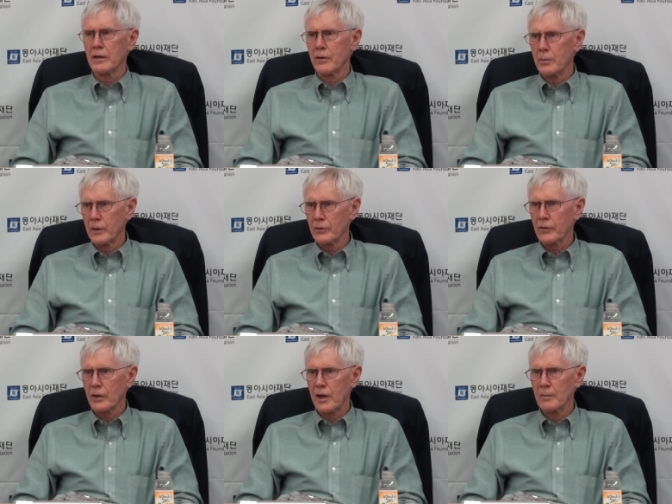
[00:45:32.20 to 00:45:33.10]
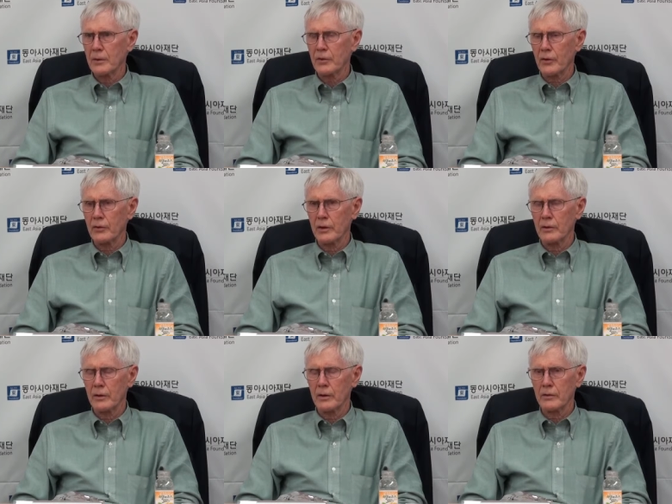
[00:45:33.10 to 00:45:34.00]
in the months to come
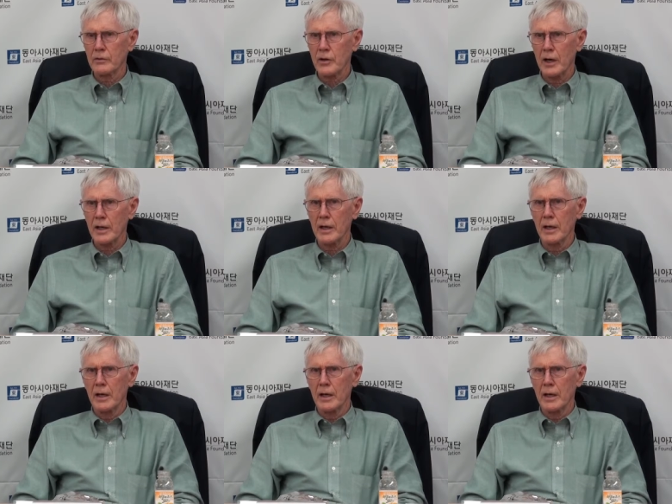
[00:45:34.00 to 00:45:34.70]
in China.